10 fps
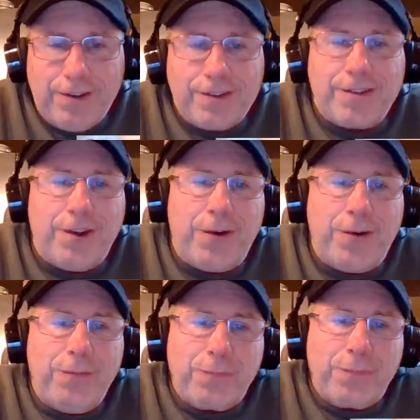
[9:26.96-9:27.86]

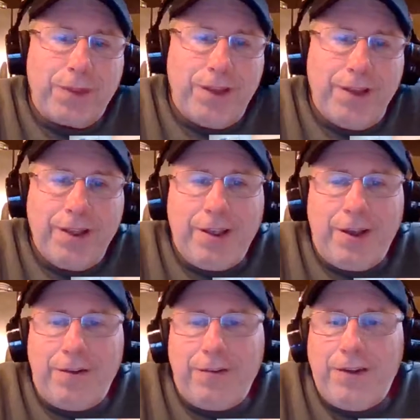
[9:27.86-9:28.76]
So,
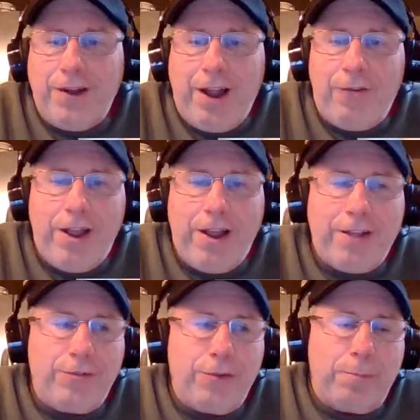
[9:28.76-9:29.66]
You know, I ran
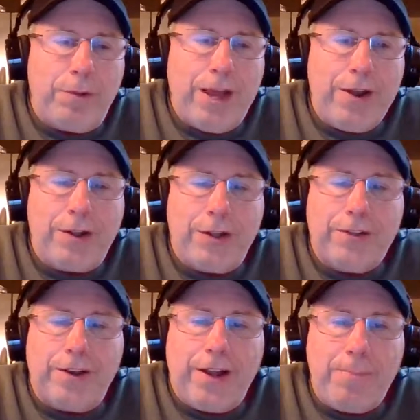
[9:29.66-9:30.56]
out to the planer,
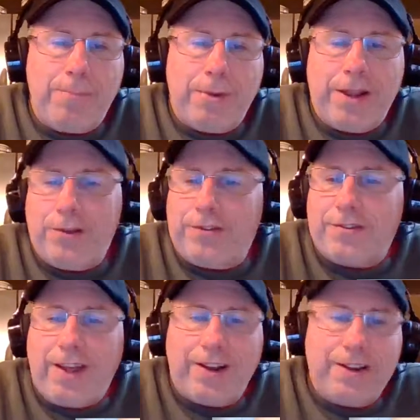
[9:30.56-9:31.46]
cleaned it up, and now it's
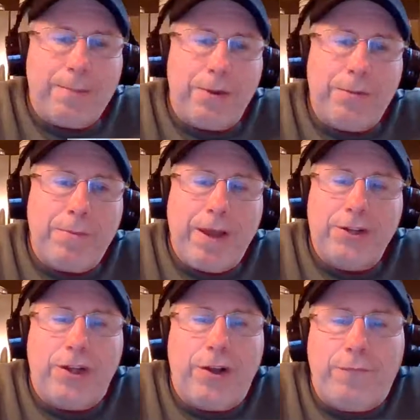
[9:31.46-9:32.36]
stacked up on the back
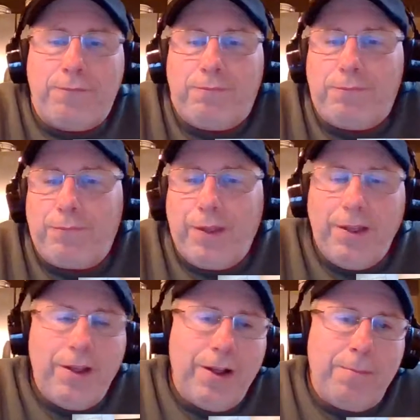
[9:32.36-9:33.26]
shelf.
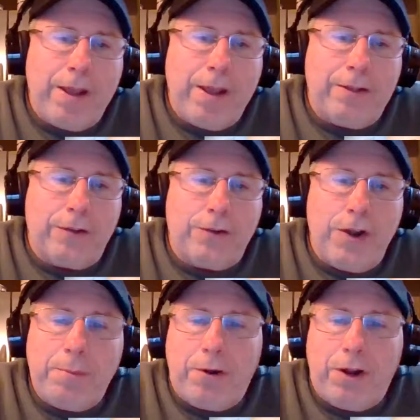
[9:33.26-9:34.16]
Making little
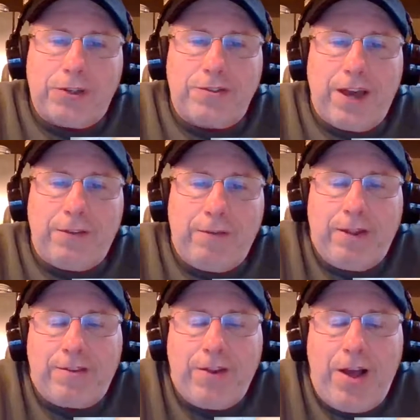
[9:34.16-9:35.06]
turning projects out of it. I
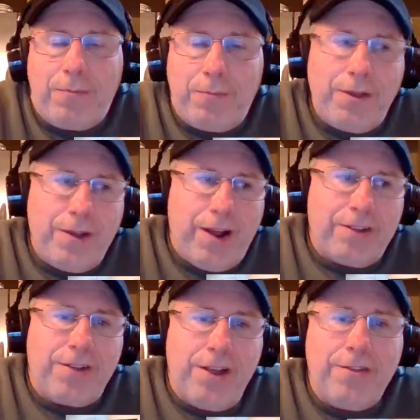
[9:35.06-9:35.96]
mean, it's not
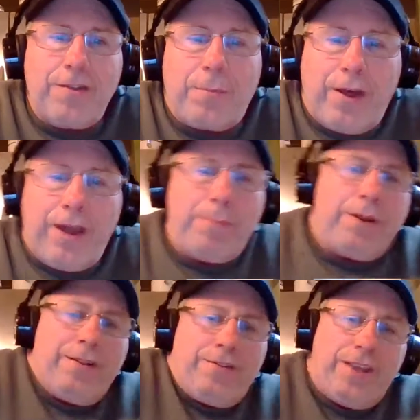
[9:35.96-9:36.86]
a ton supply,
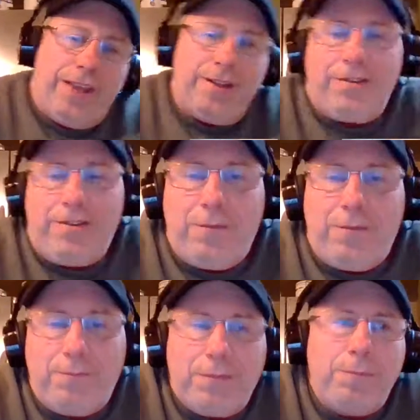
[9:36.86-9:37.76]
but it's
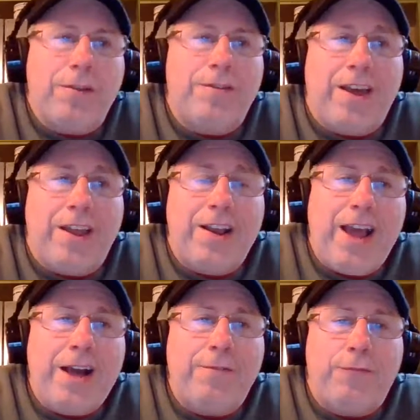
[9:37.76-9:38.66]
pieces I didn't
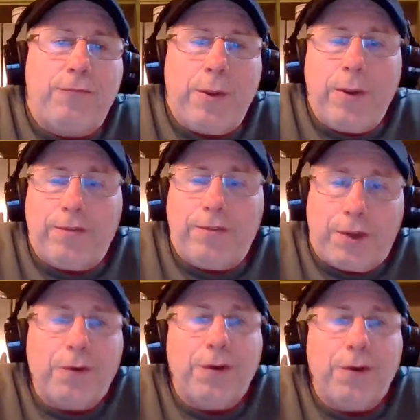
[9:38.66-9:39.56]
have 3 weeks
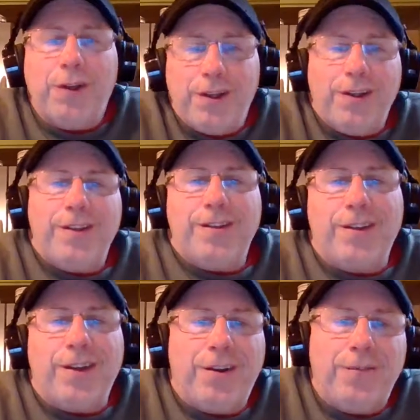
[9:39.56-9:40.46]
ago.
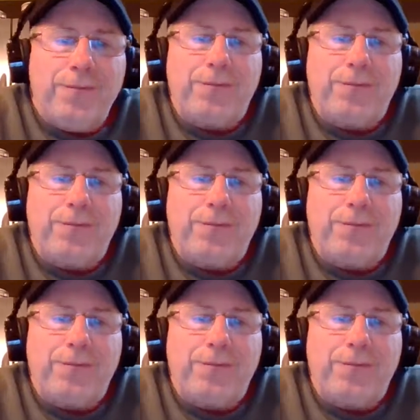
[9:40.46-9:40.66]
So.